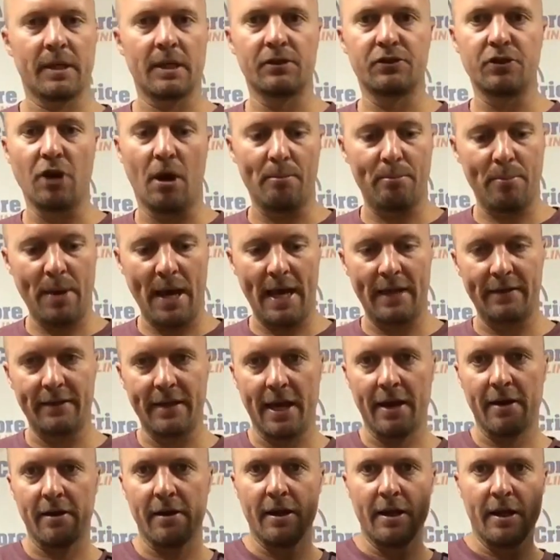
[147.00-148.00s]
top pad
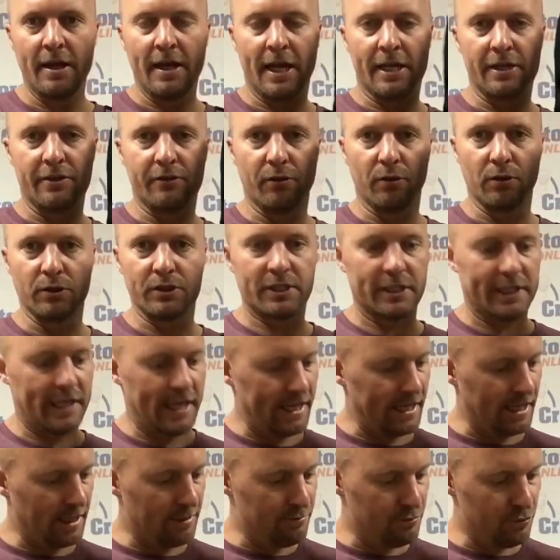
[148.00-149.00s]
there, and you're also
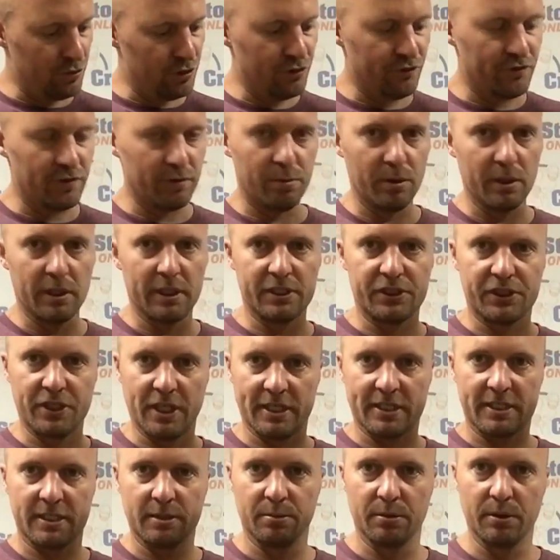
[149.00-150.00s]
getting a movable
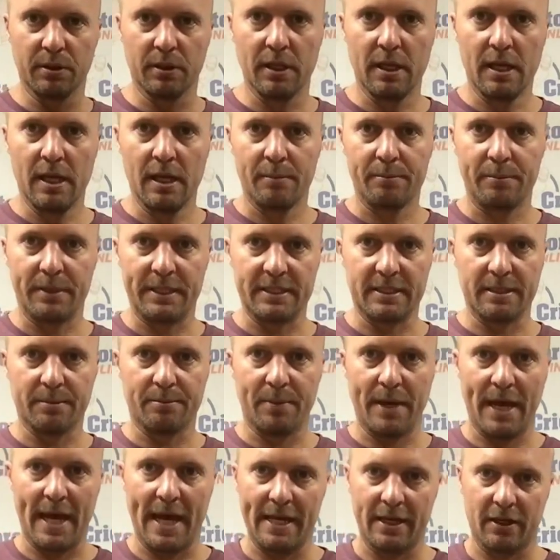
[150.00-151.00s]
adjustable piece of
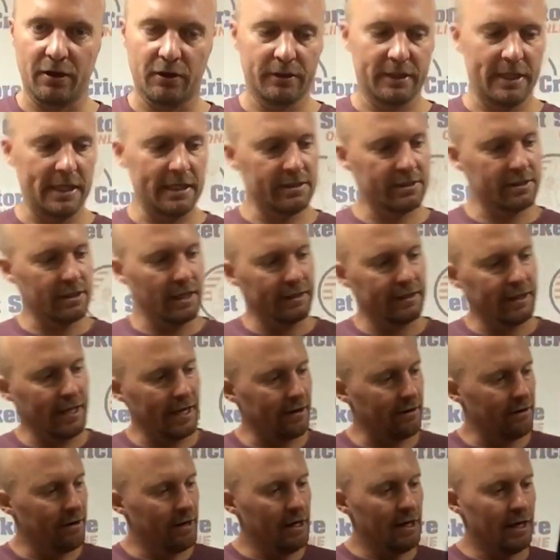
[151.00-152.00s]
padding on the inside
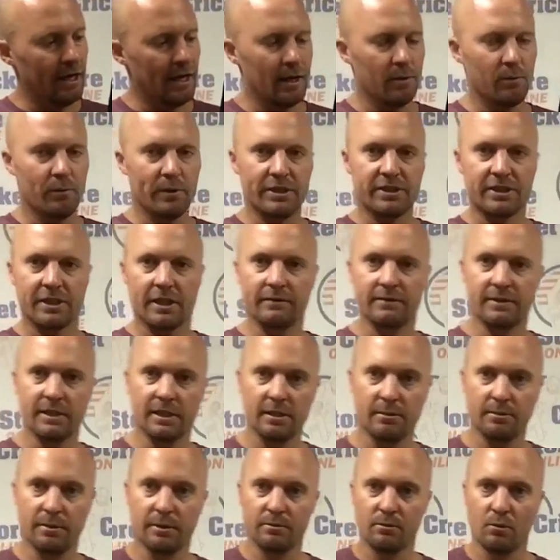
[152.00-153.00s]
there, which gives a
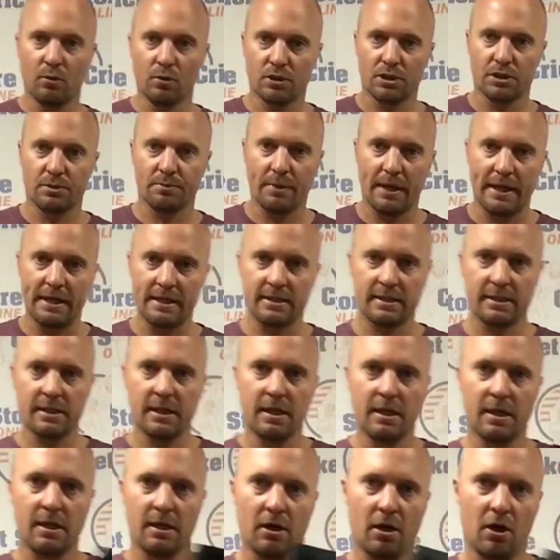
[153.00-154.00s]
little bit more space
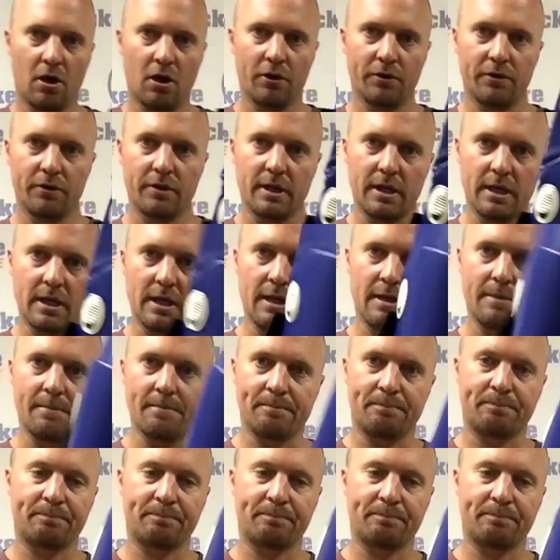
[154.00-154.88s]
on the